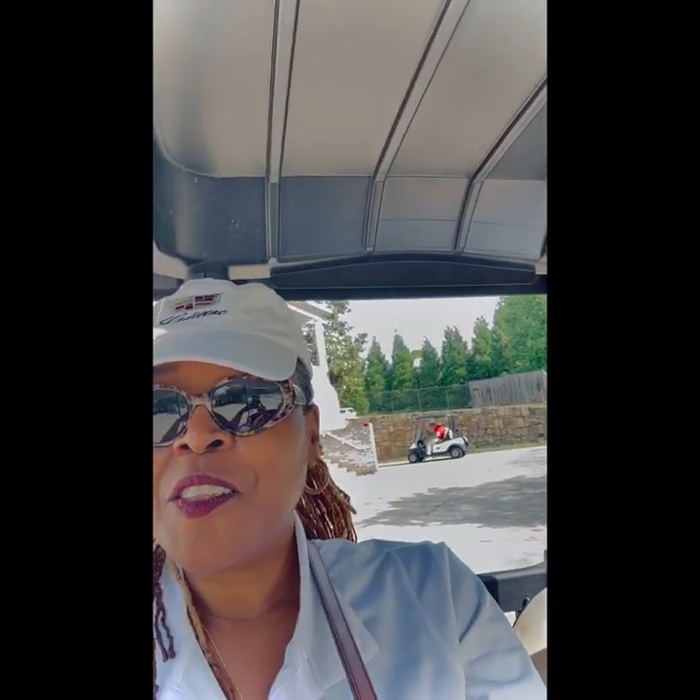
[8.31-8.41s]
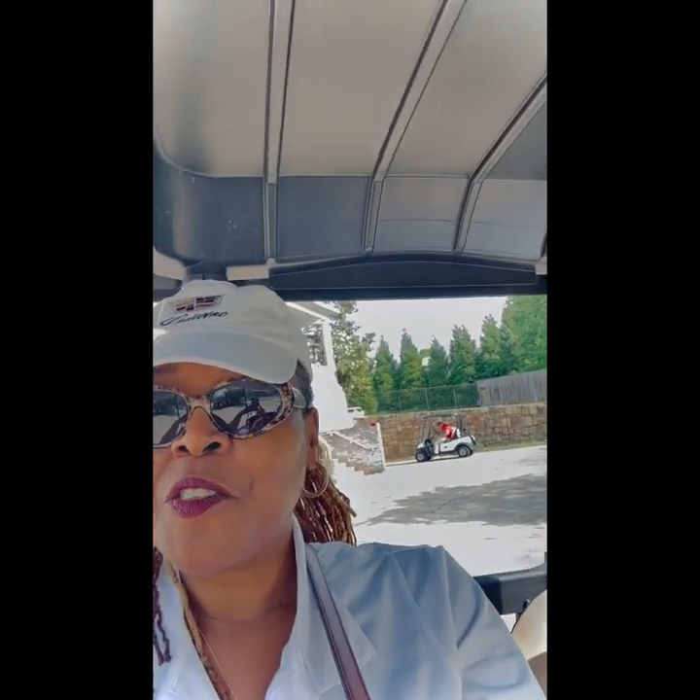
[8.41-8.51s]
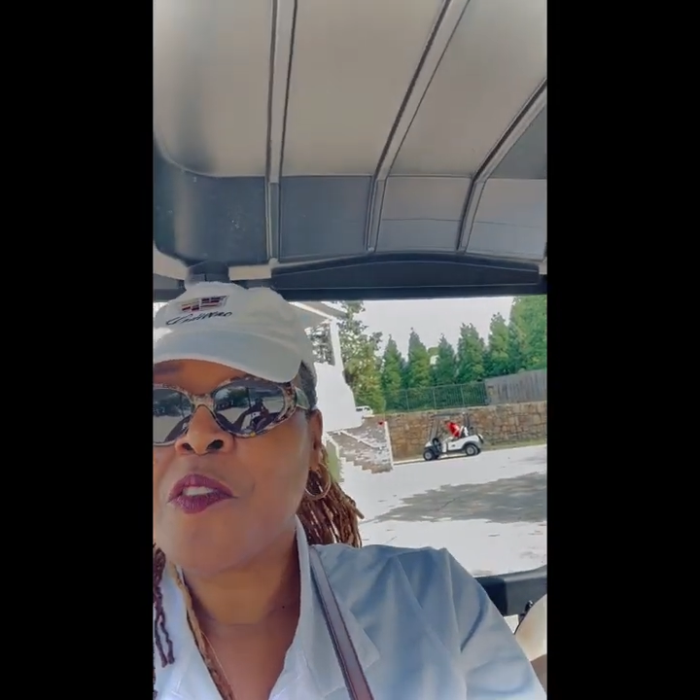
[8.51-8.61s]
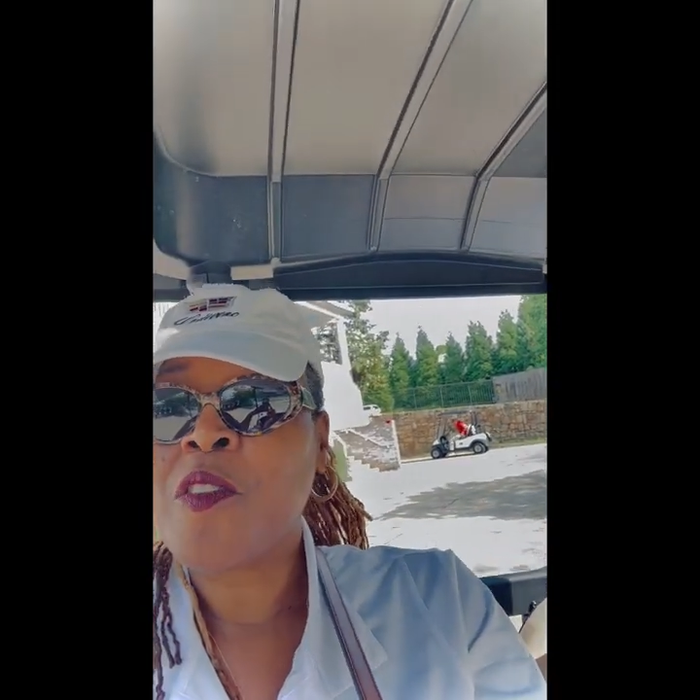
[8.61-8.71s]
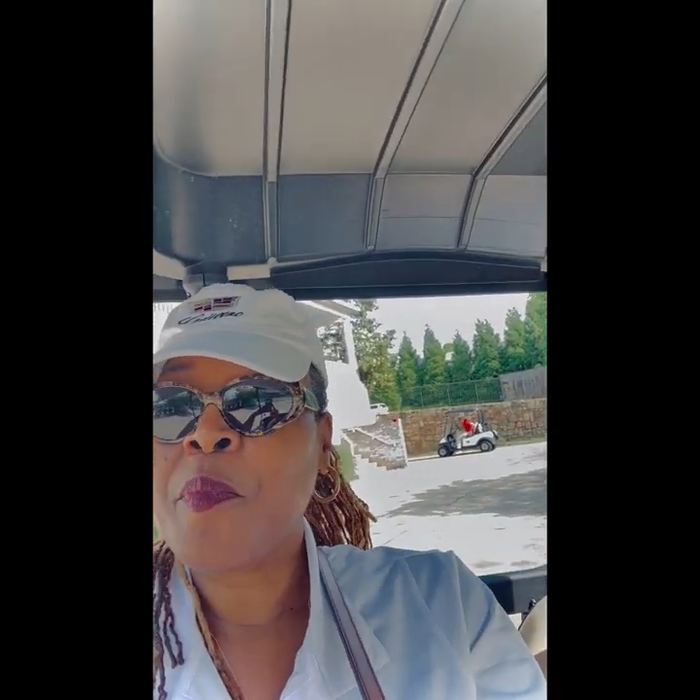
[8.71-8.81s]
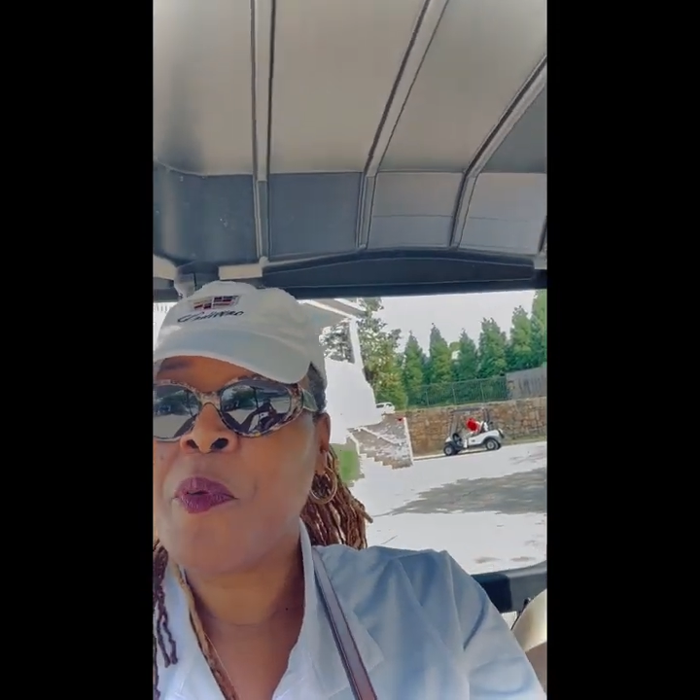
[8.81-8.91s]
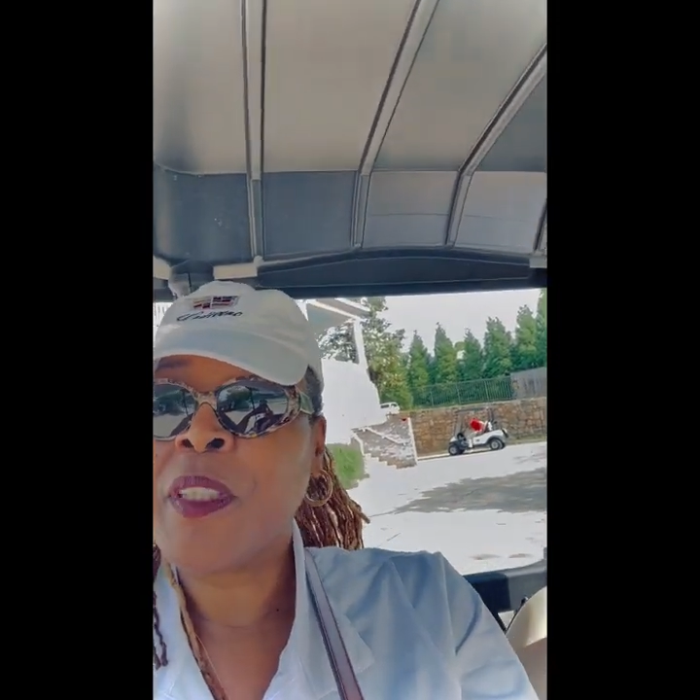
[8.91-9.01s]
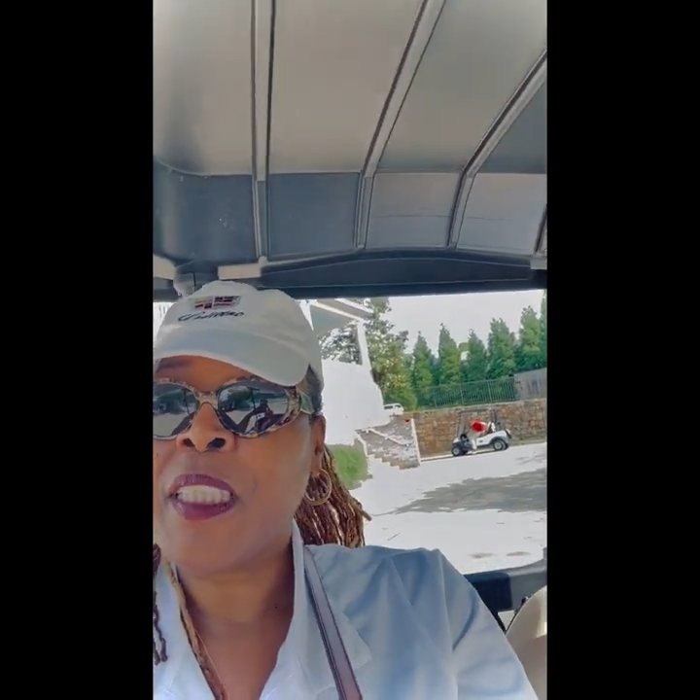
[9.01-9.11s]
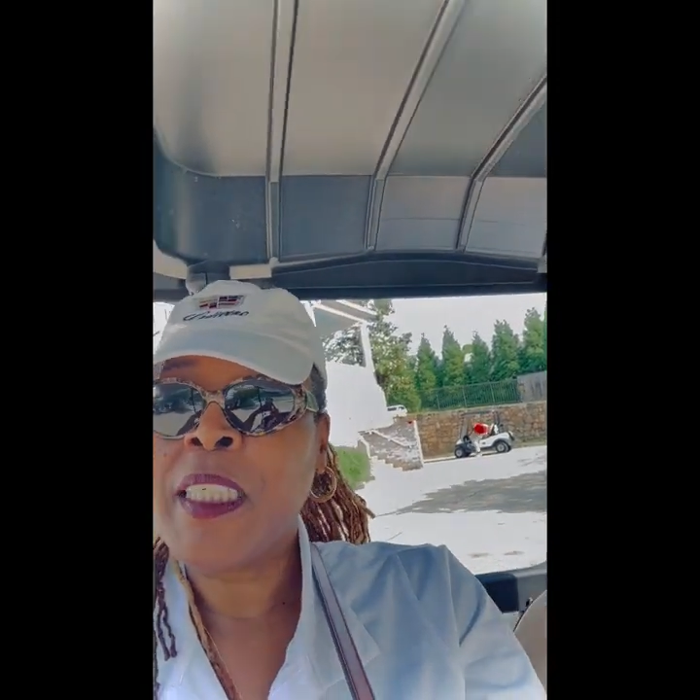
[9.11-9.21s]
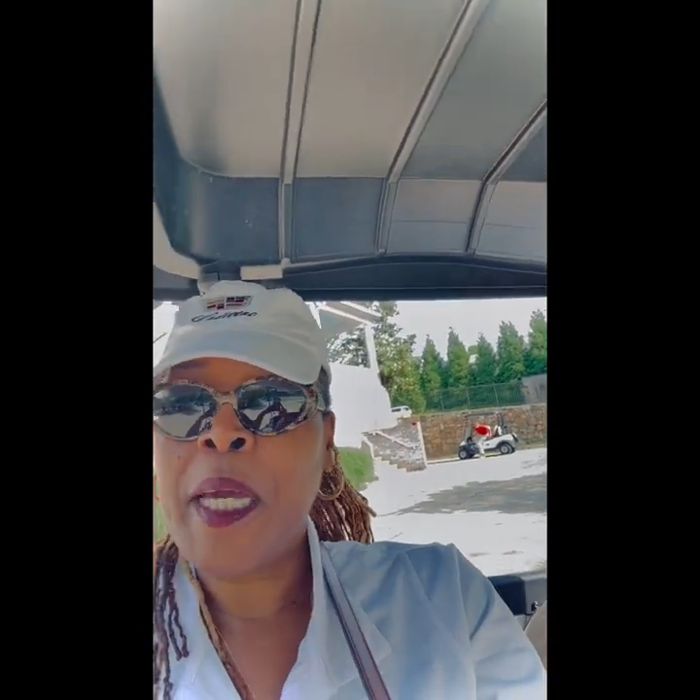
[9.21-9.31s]
to
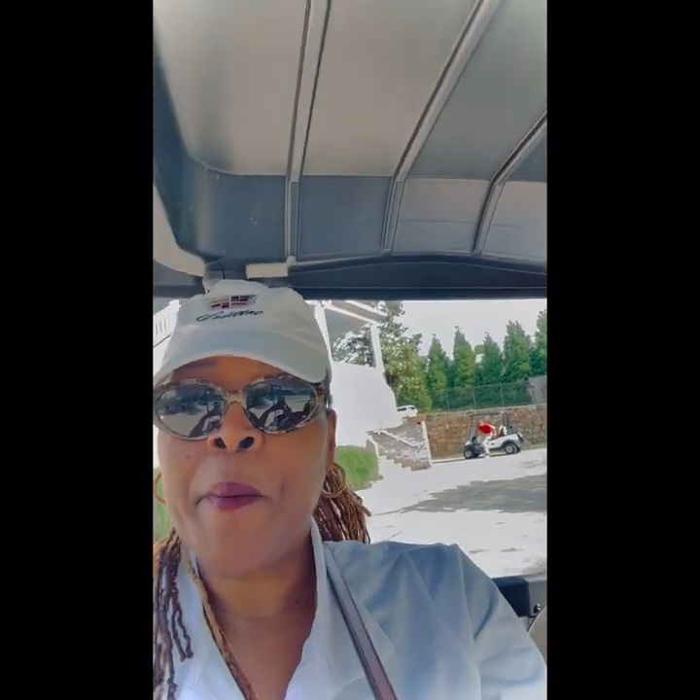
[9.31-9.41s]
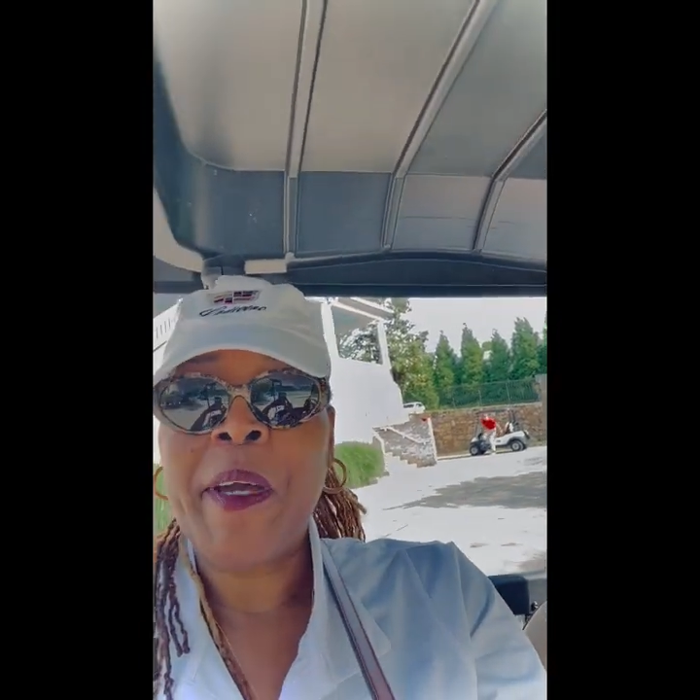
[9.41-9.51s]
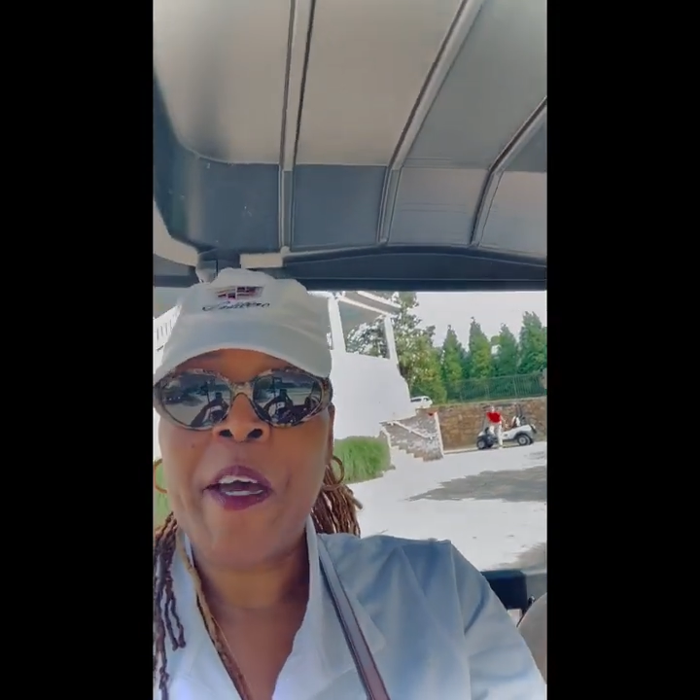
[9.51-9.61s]
support the Kappa